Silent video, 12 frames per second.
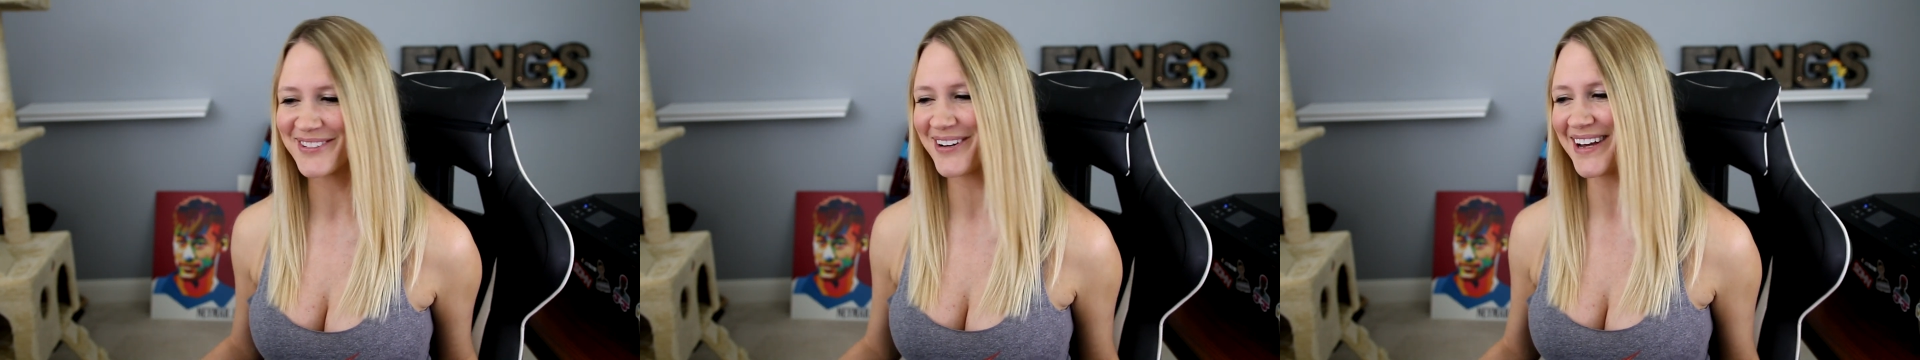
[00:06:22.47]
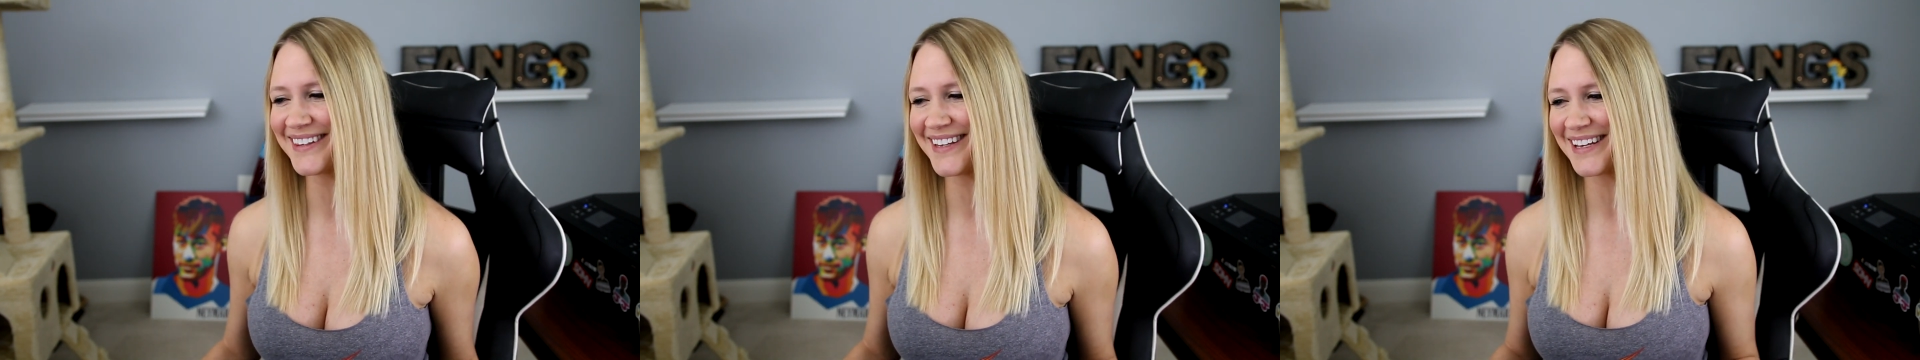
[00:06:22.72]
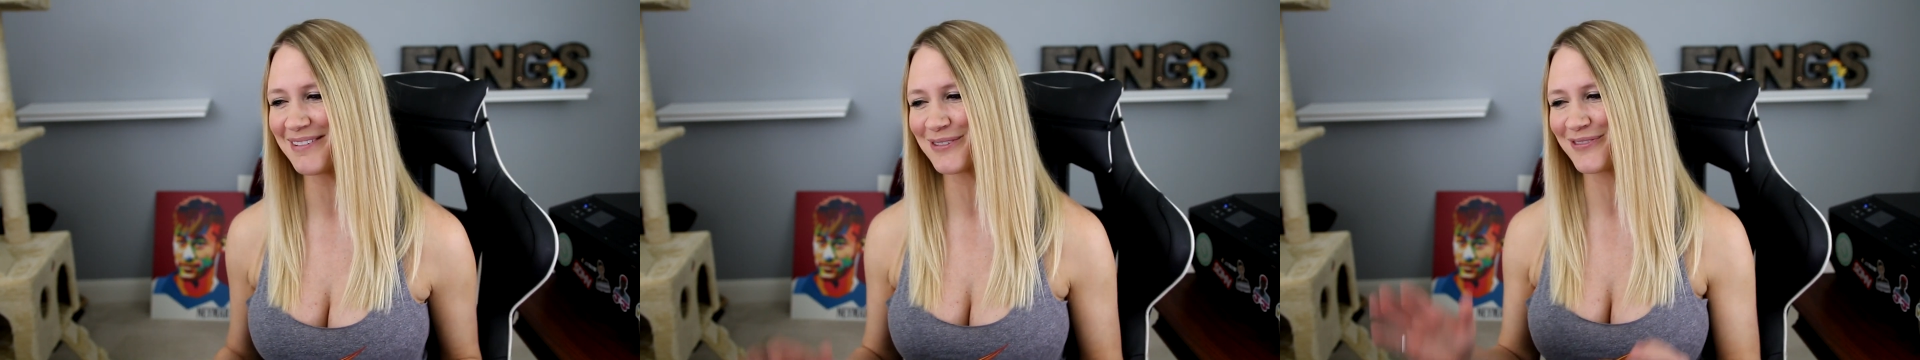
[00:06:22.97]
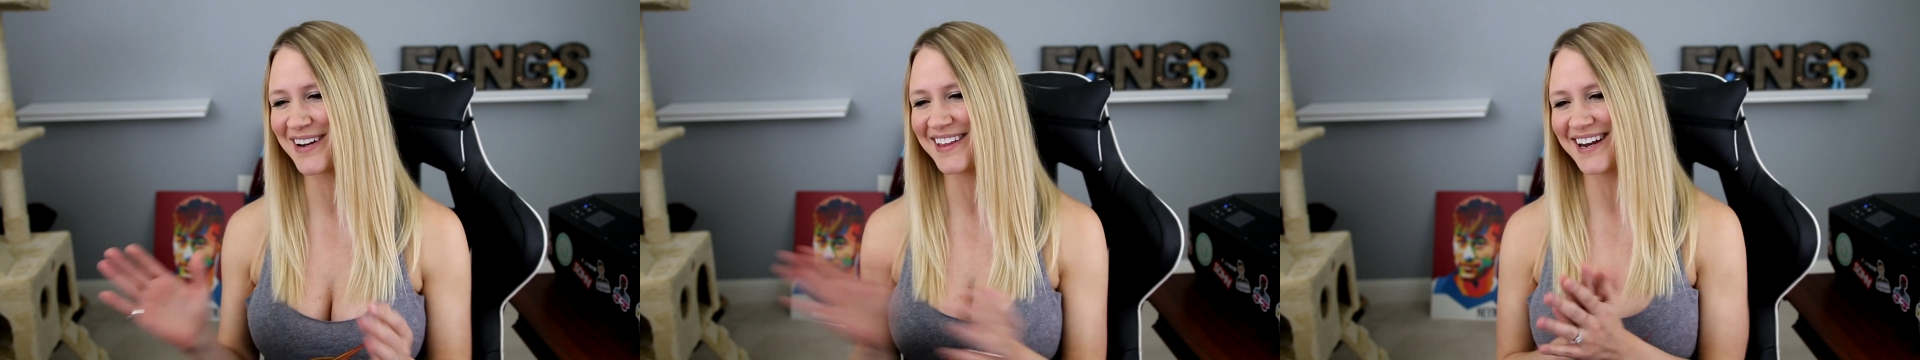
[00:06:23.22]
So I thought that
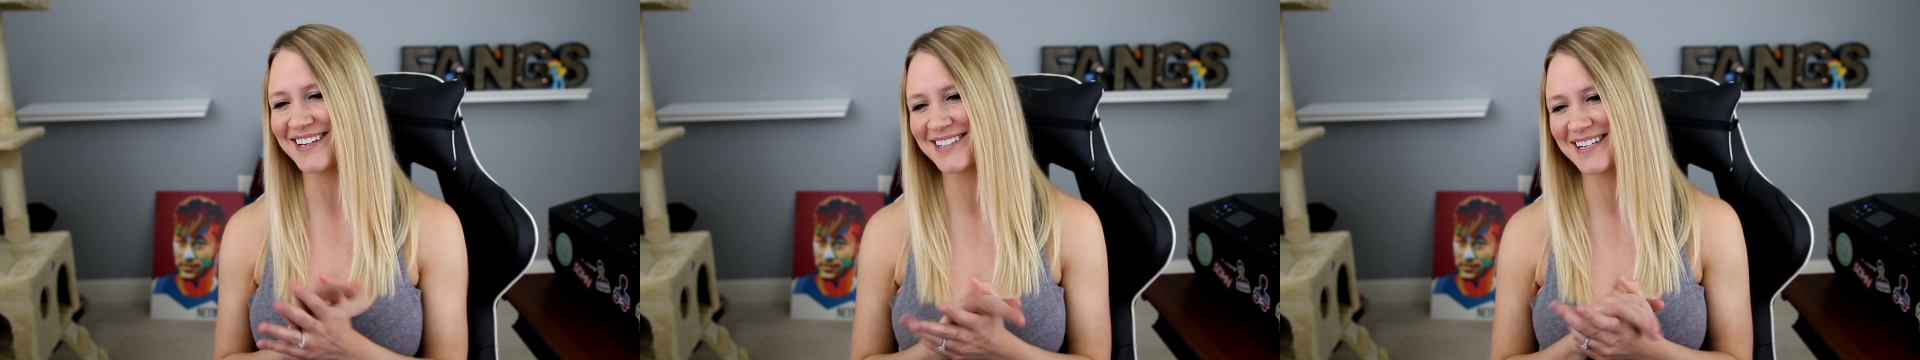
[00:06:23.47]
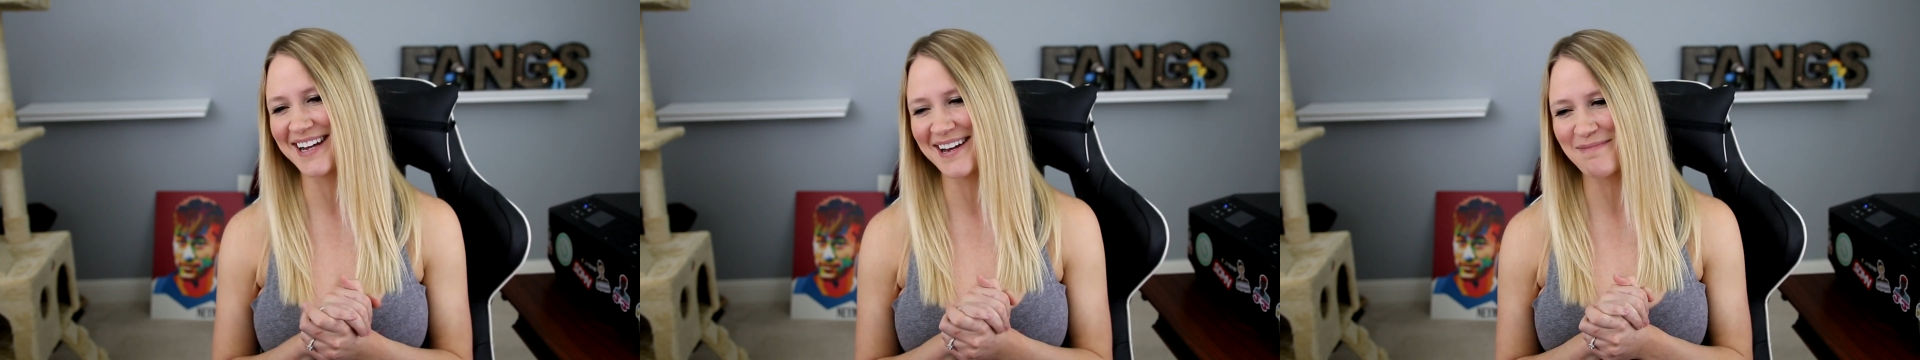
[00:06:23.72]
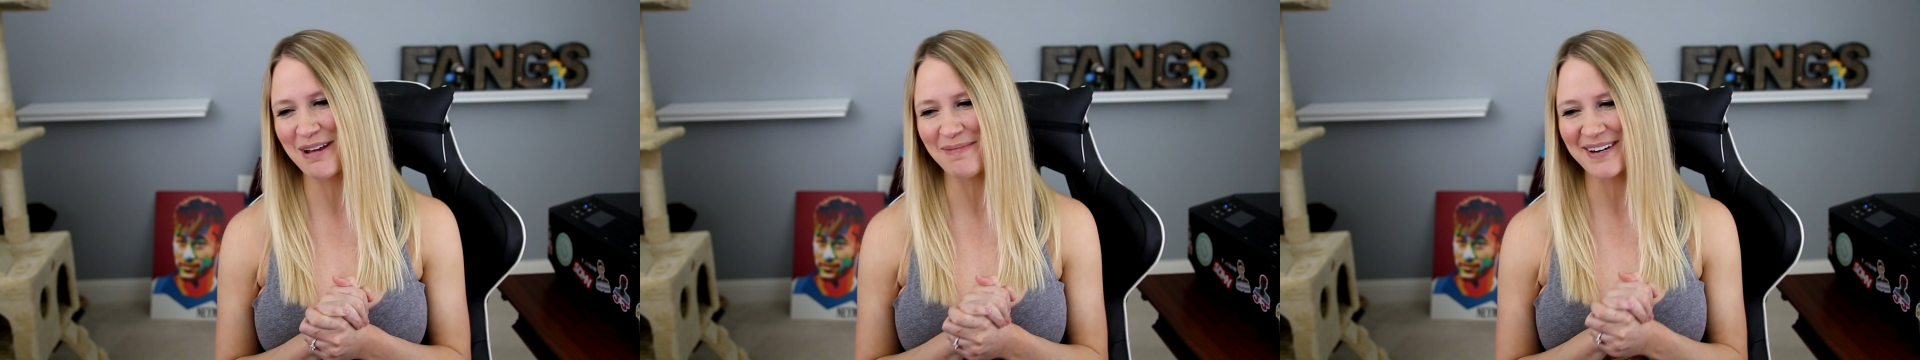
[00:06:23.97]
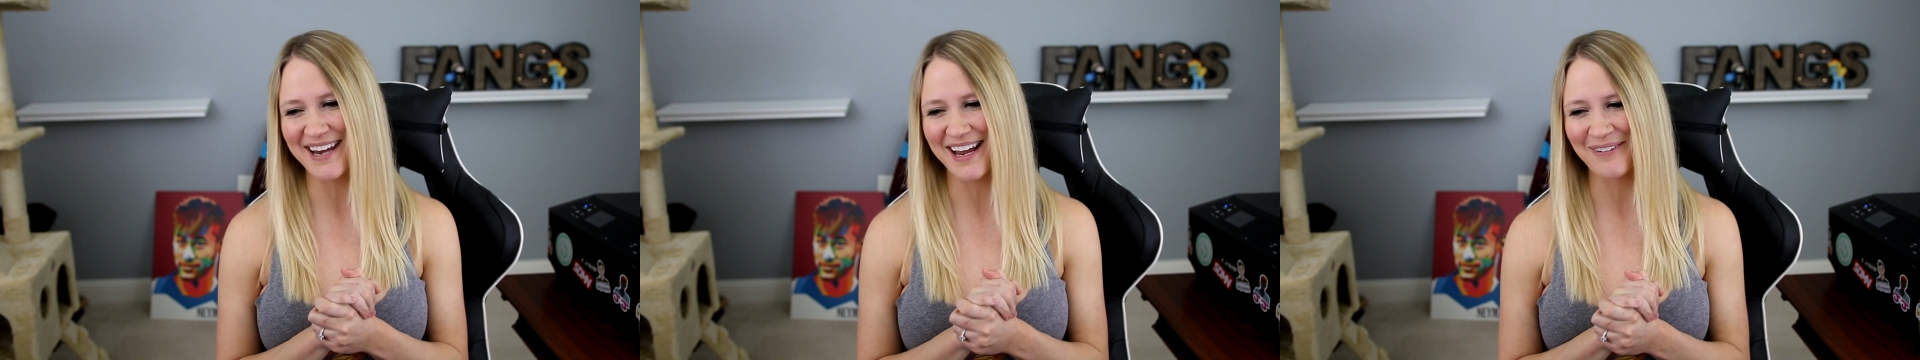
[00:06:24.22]
was funny. That actually kind of made
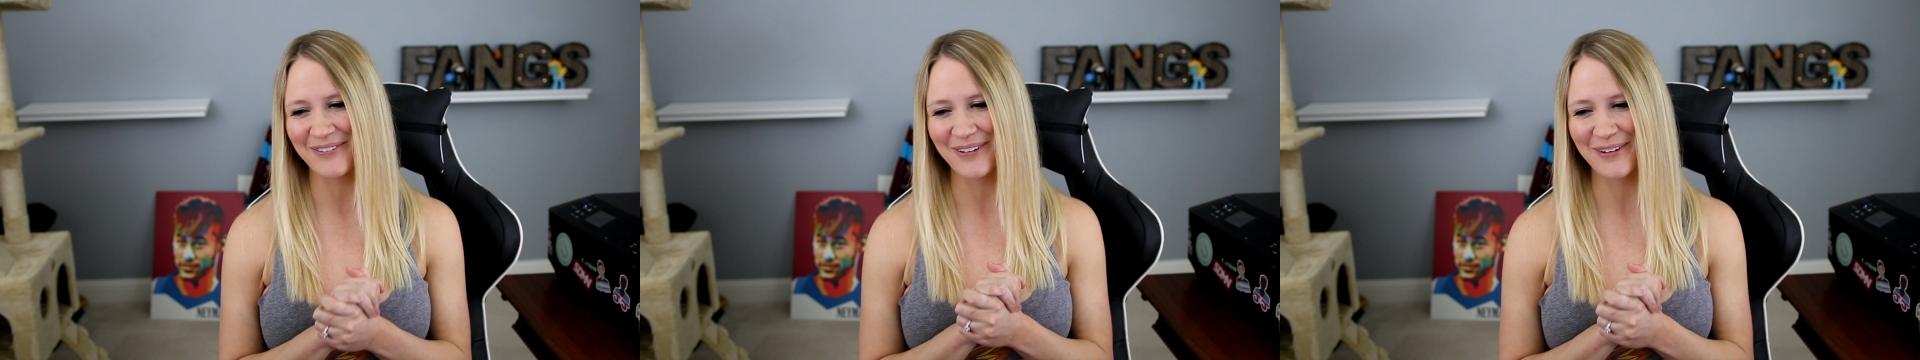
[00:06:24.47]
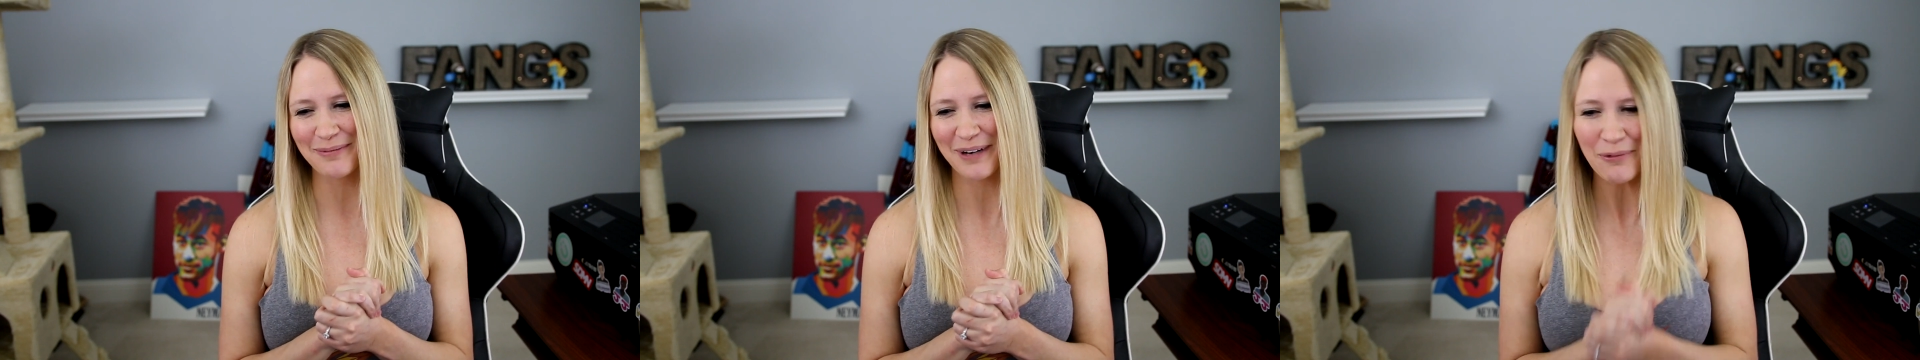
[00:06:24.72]
my day for a little bit.